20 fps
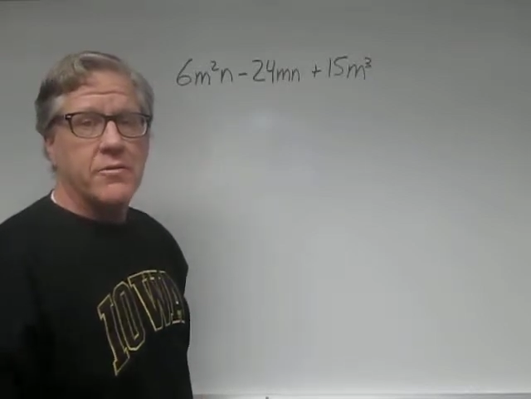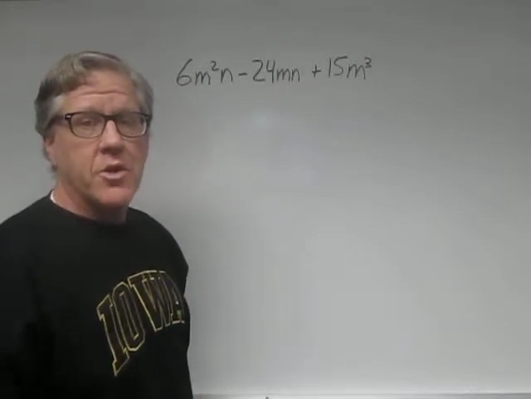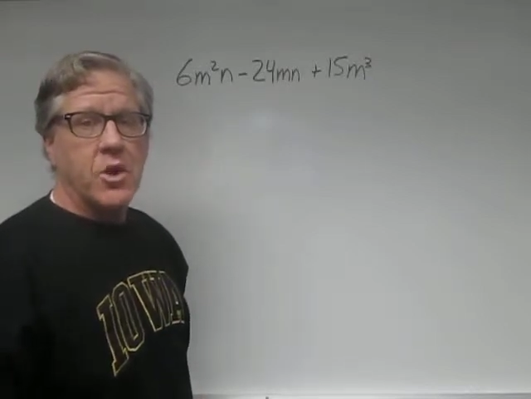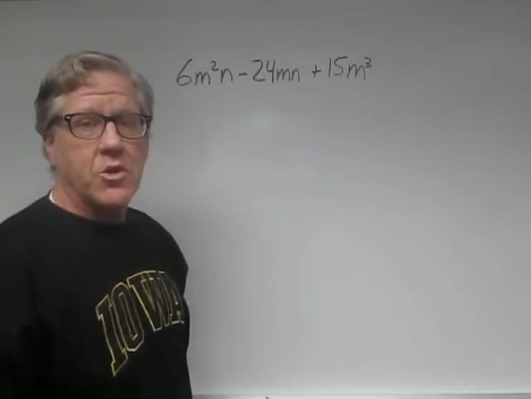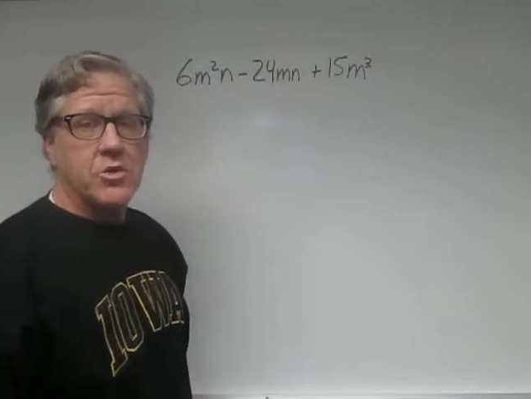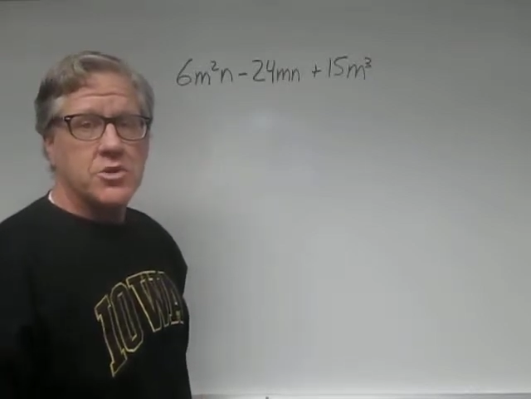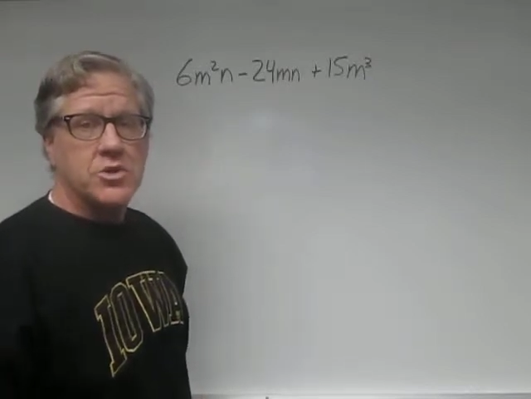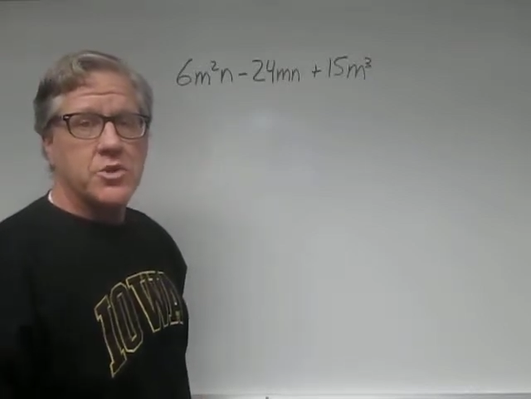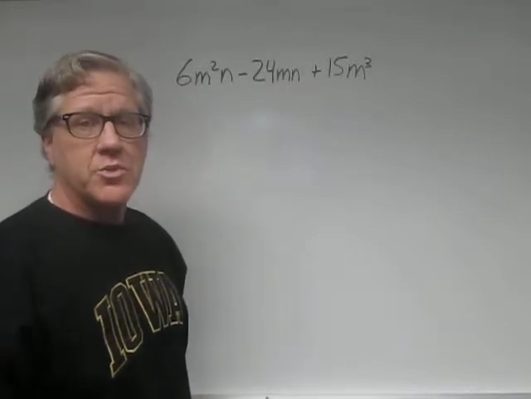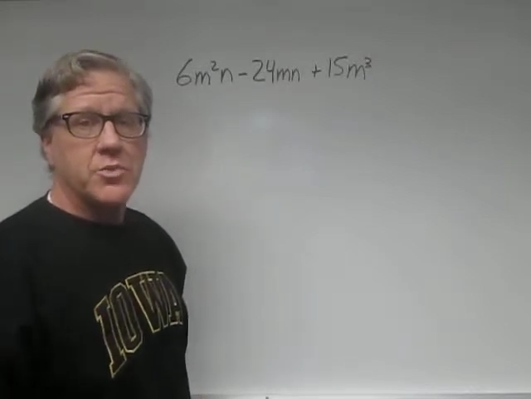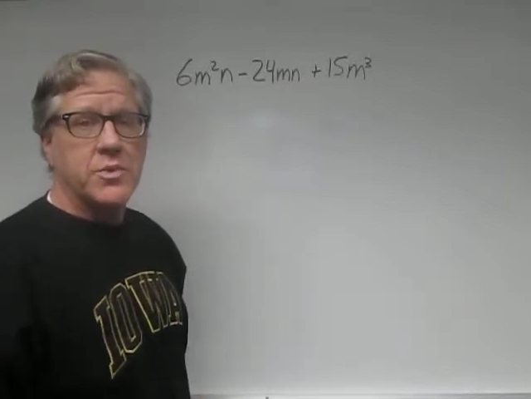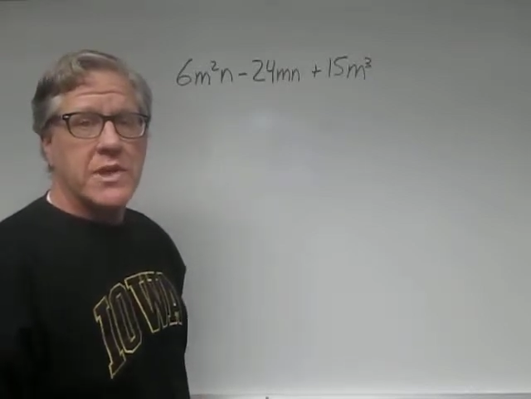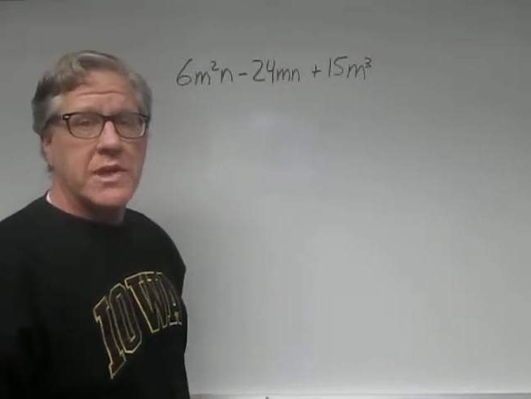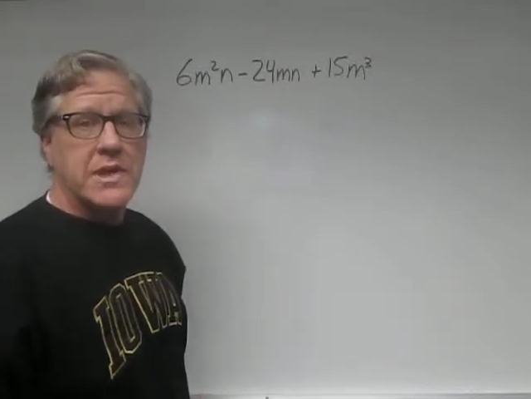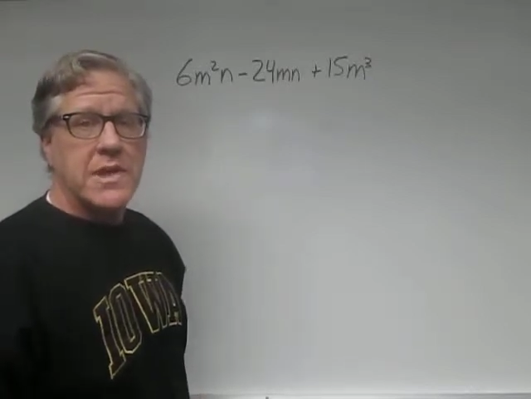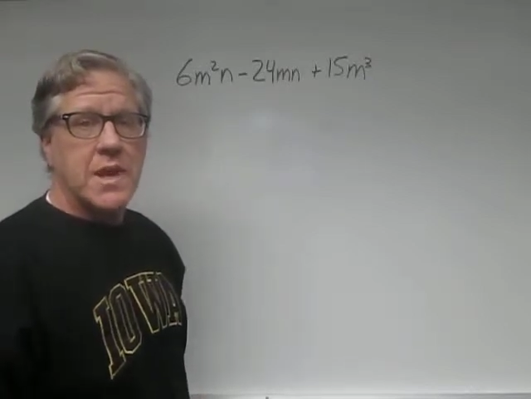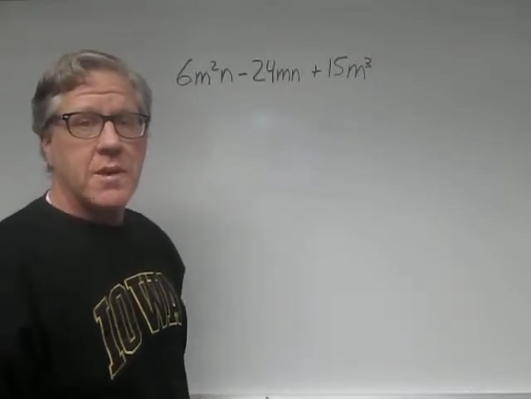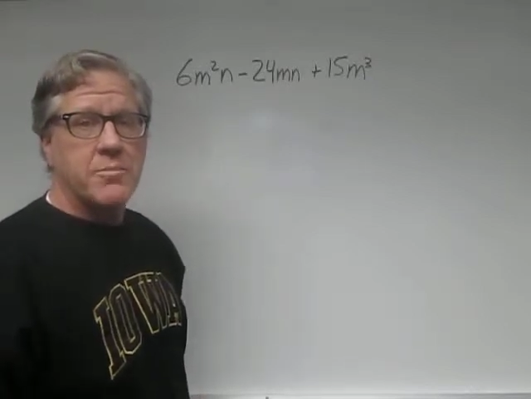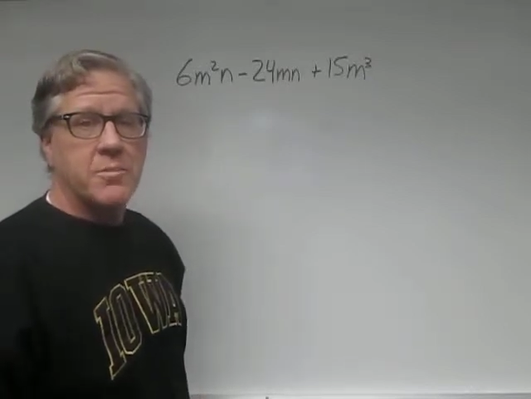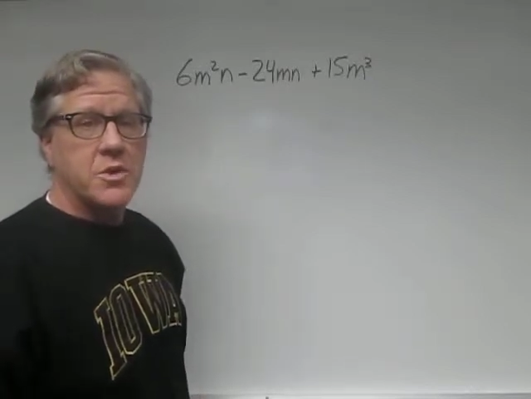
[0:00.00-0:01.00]
those three
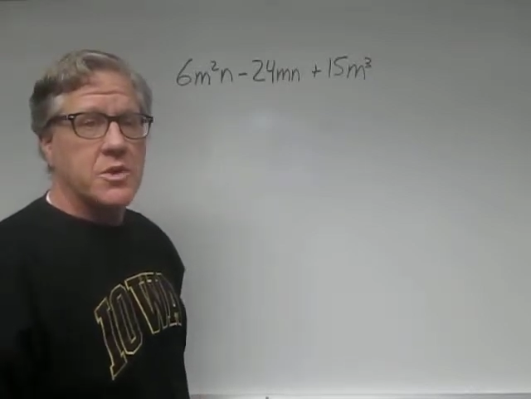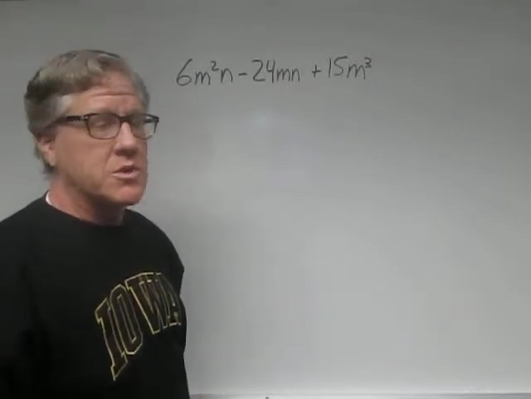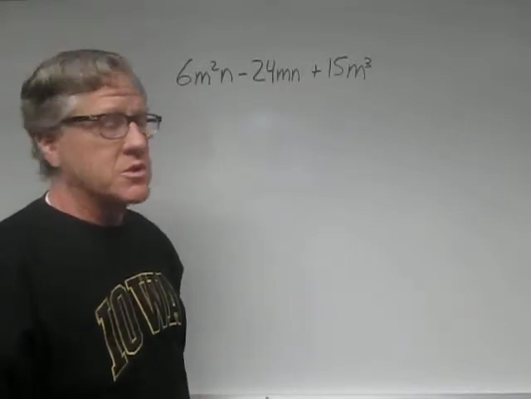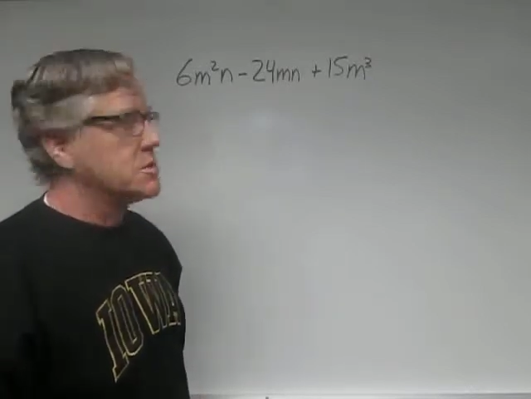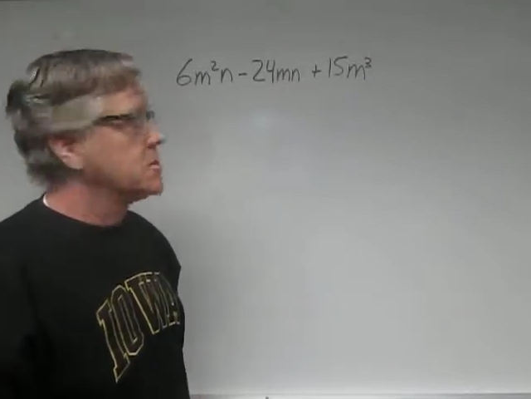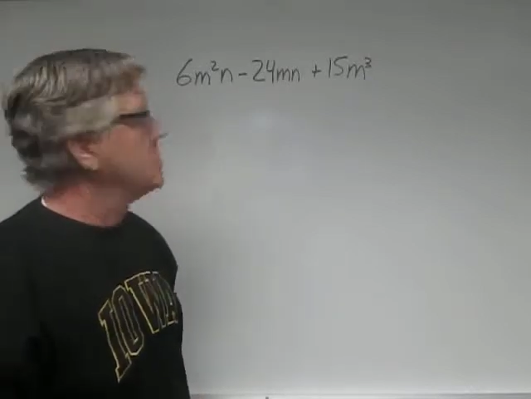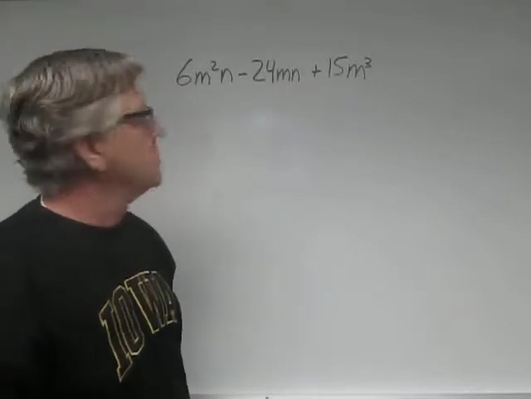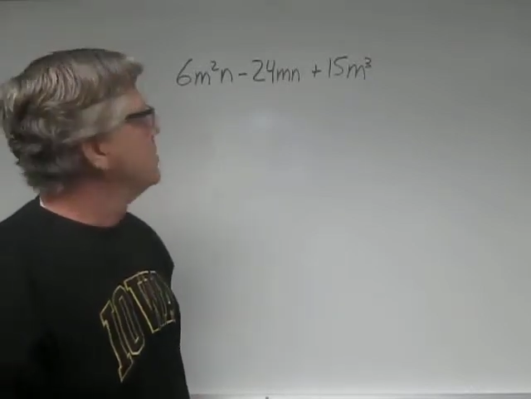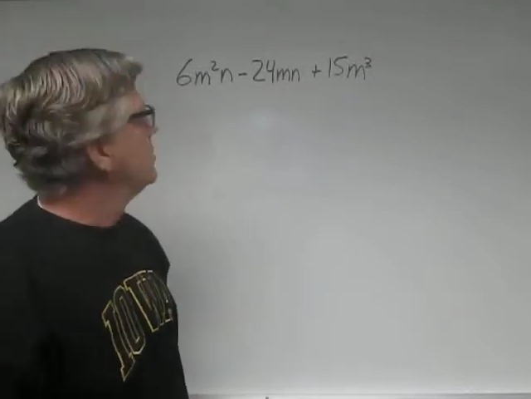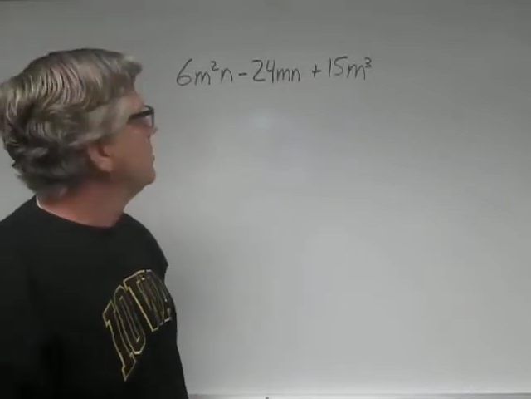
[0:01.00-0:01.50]
numbers.